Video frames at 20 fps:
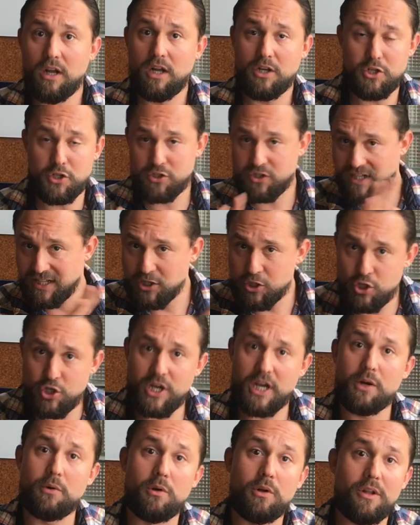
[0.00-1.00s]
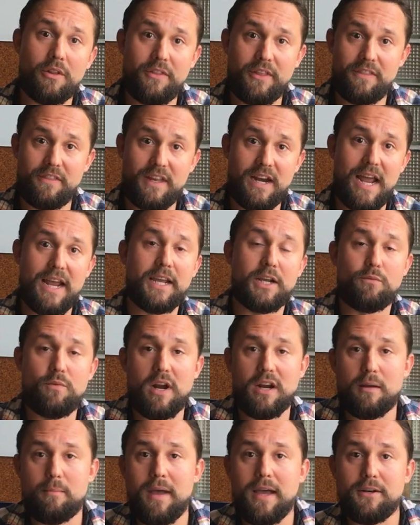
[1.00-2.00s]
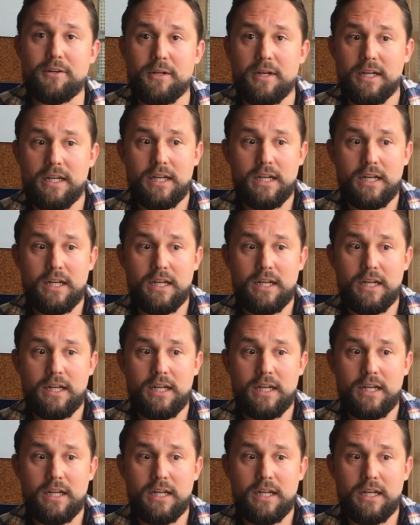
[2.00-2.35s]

just in general that I can recommend.